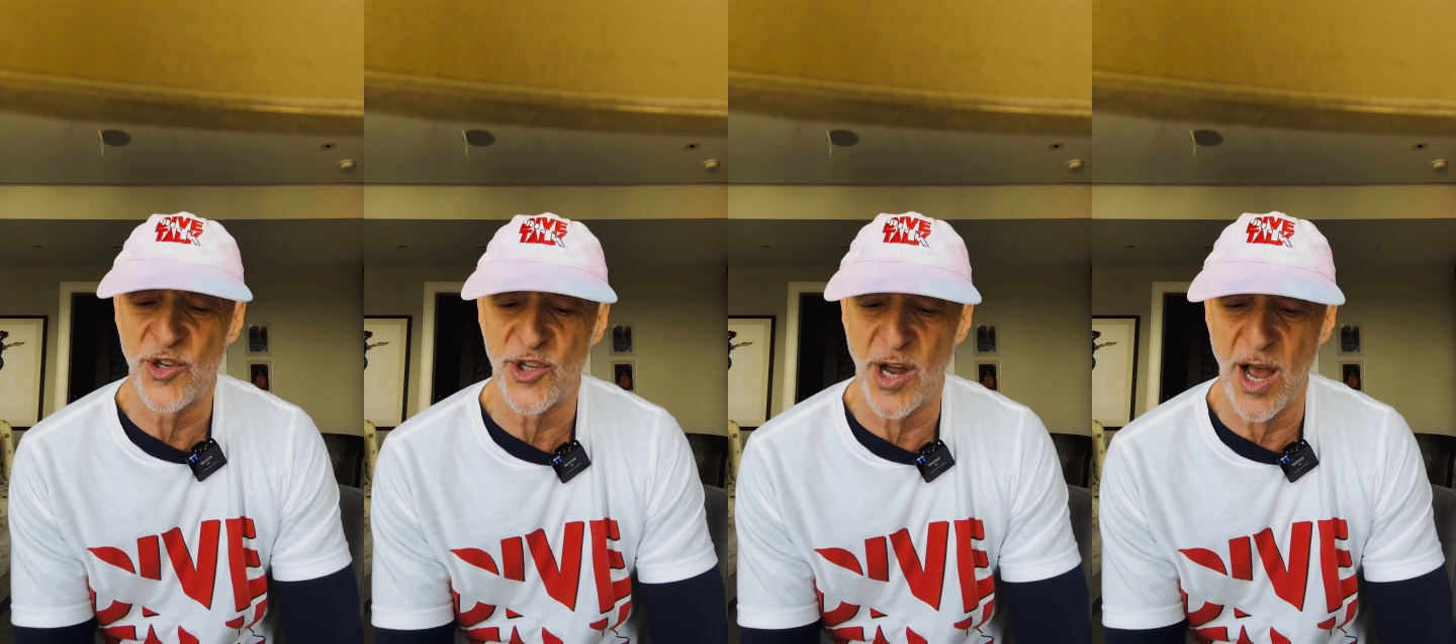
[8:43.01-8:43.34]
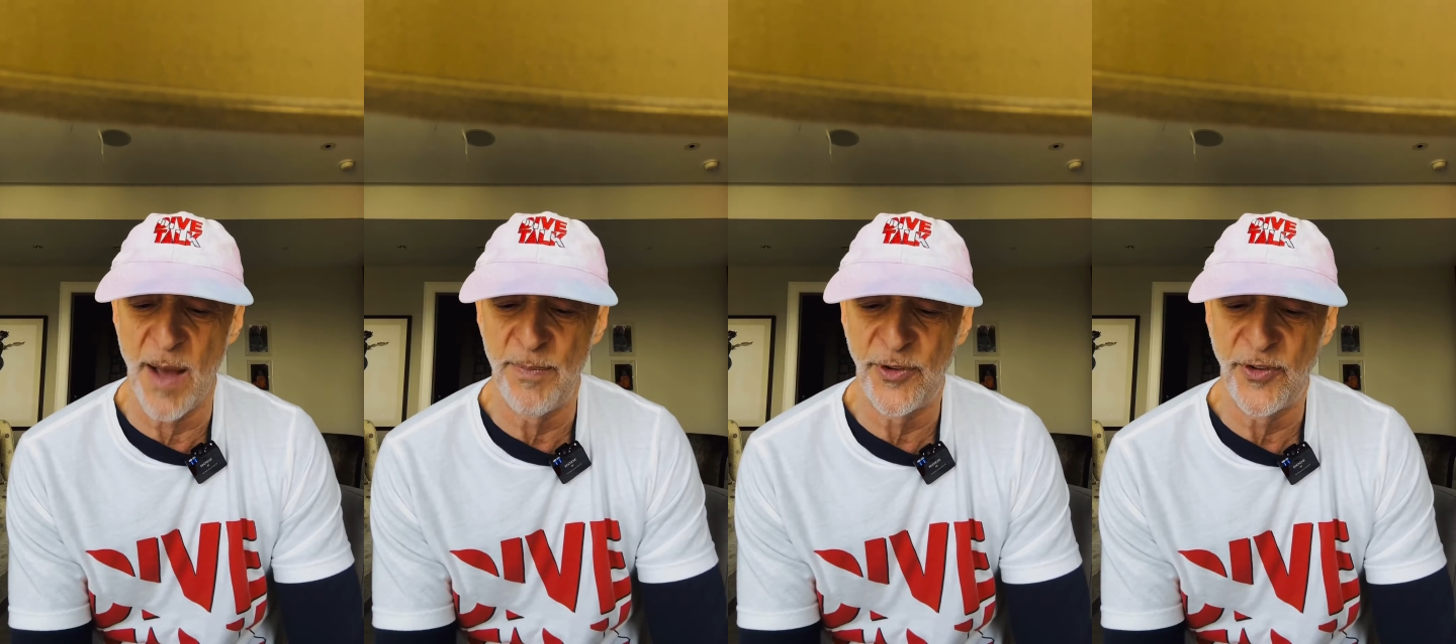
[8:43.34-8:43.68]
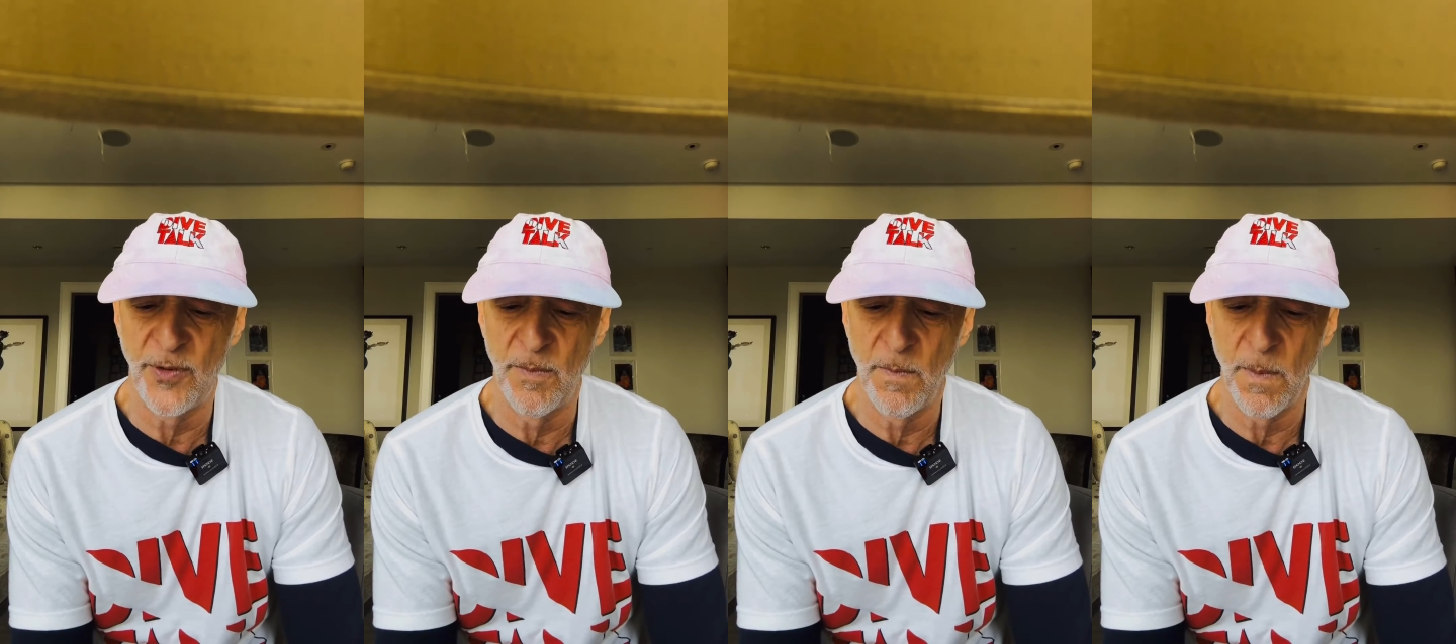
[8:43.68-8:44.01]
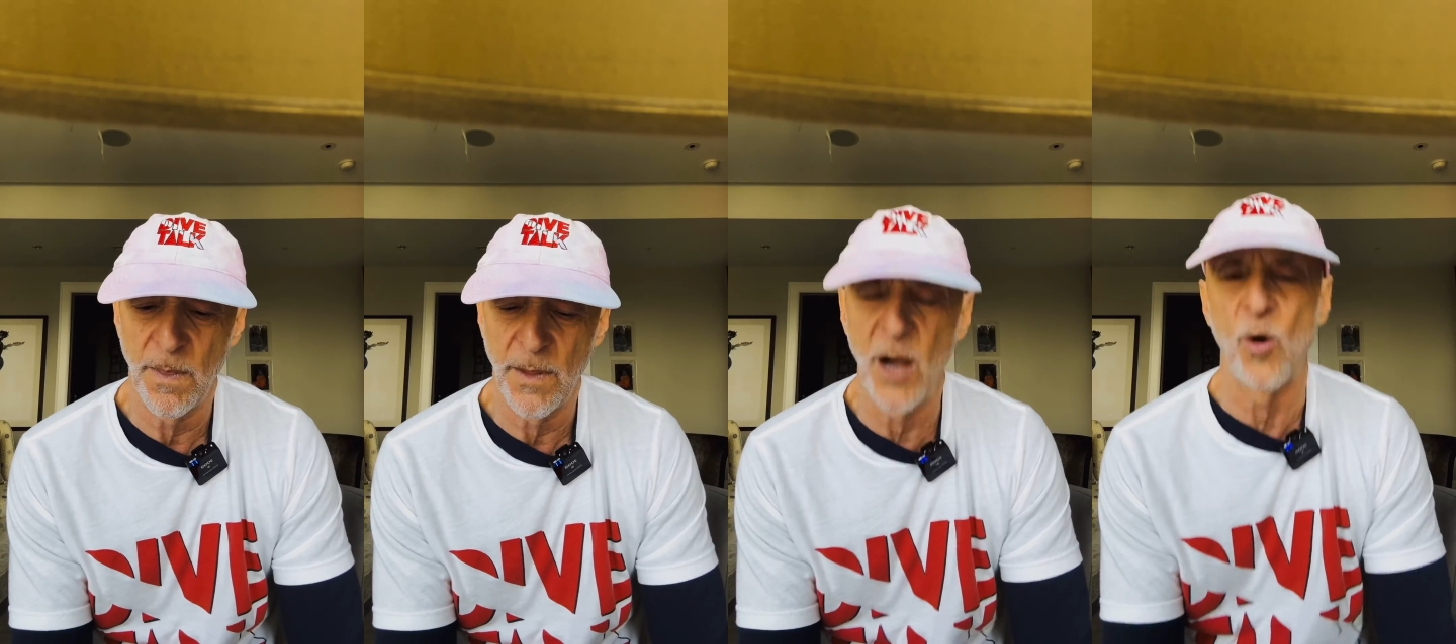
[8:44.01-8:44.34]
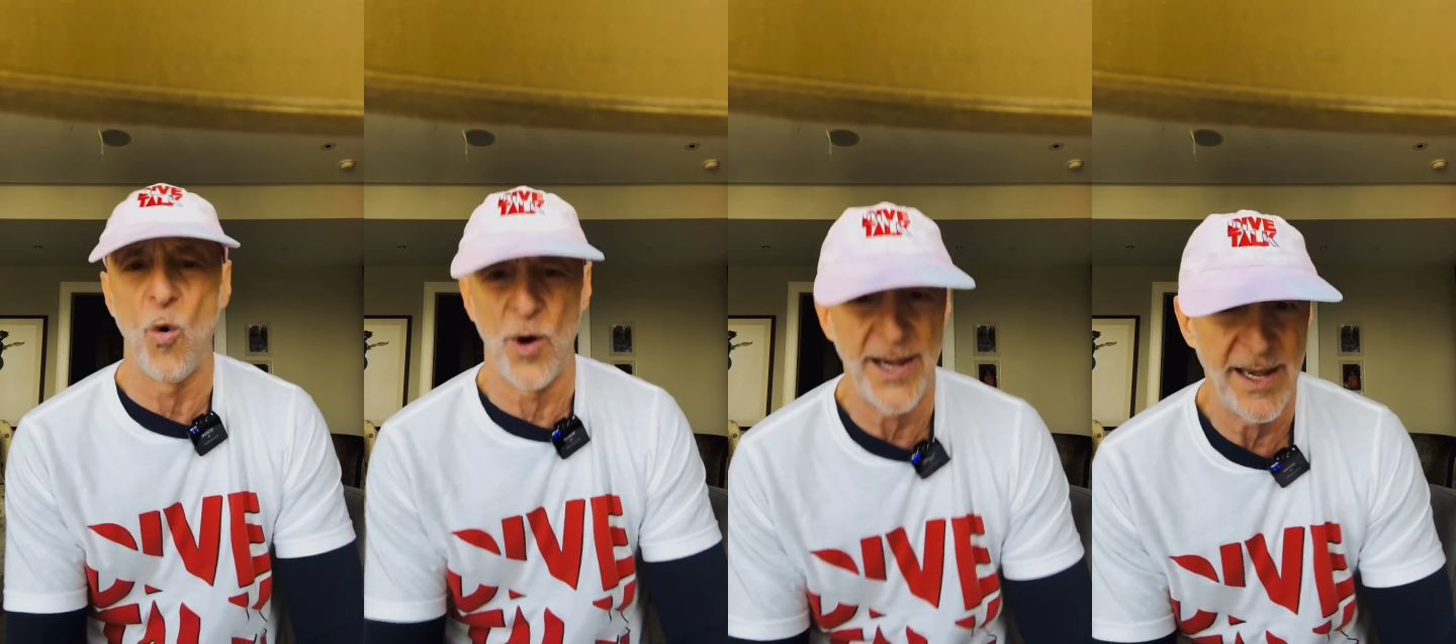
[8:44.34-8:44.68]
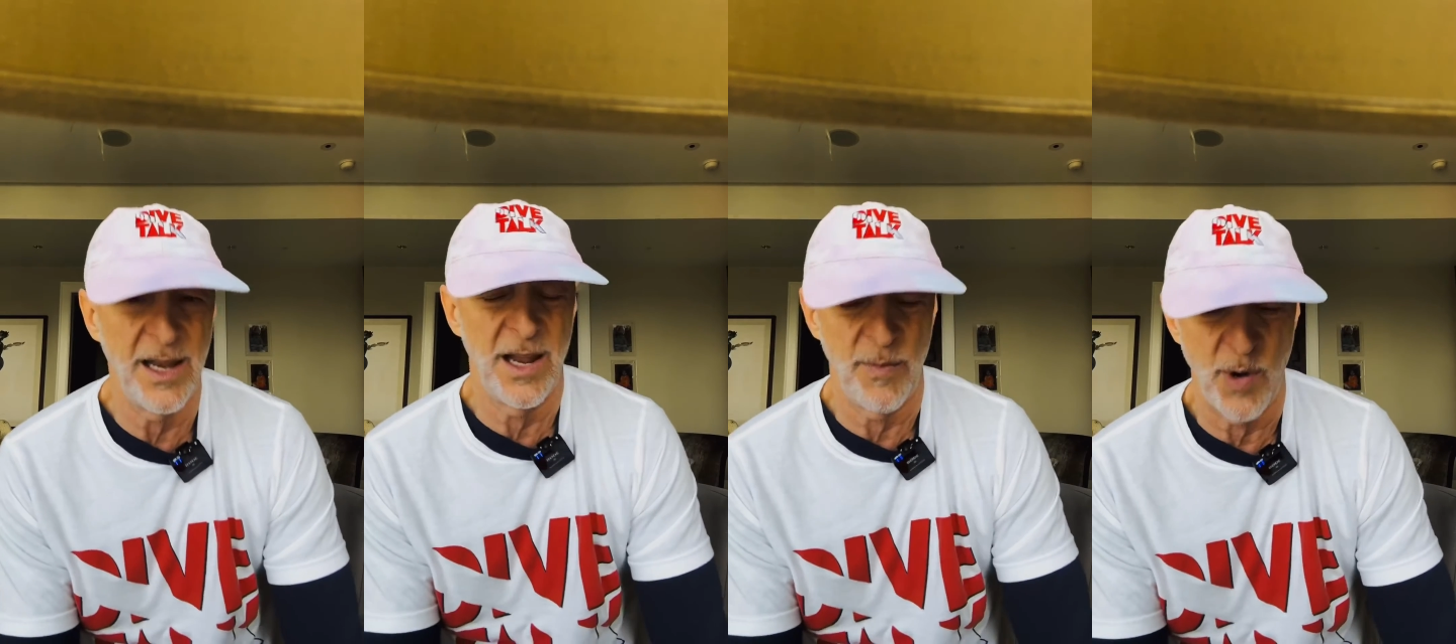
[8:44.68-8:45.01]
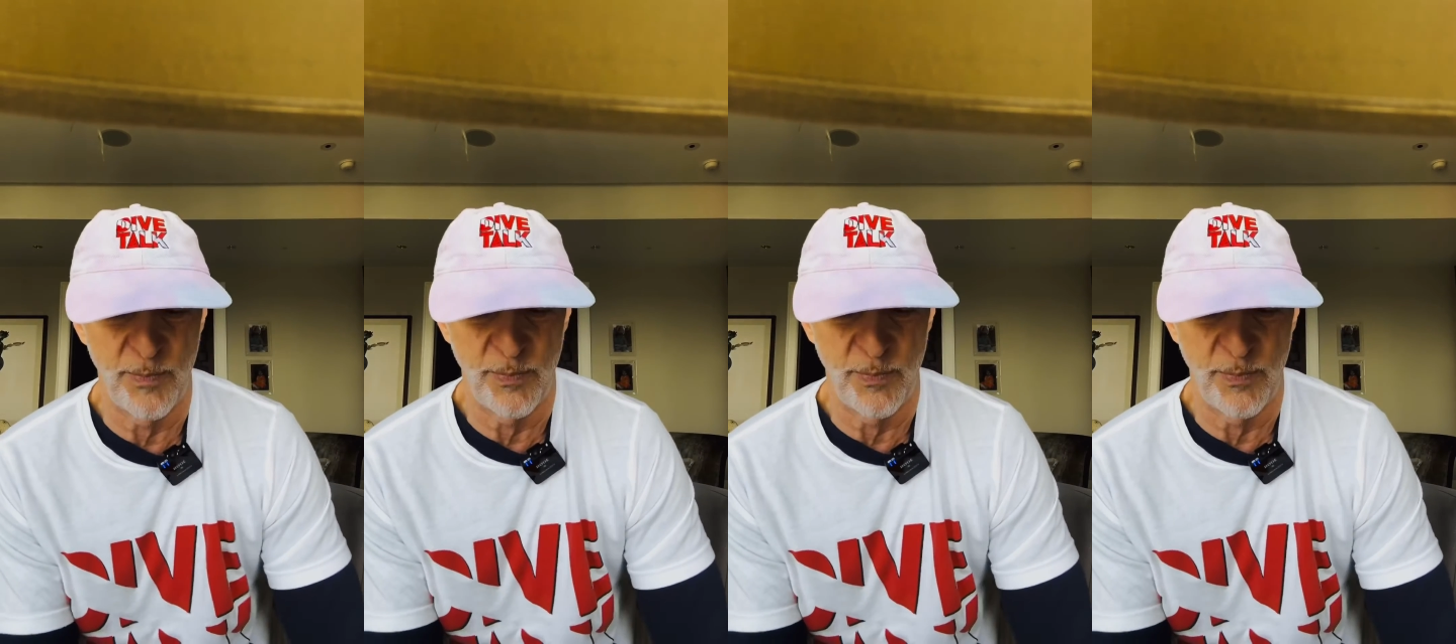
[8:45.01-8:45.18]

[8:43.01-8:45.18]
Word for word: stops, according to him, are